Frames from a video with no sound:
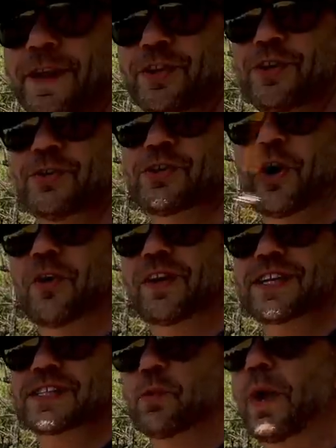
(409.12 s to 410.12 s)
You
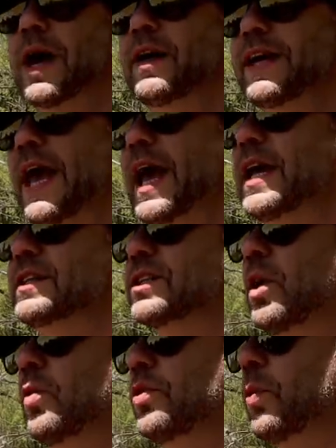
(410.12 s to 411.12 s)
totally, well, yeah,
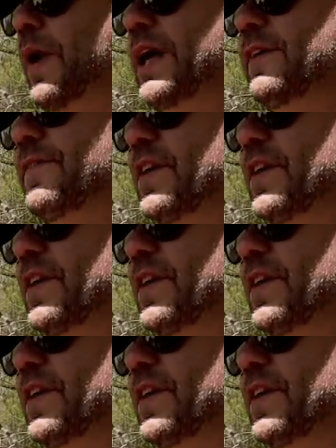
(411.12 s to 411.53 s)
so the way you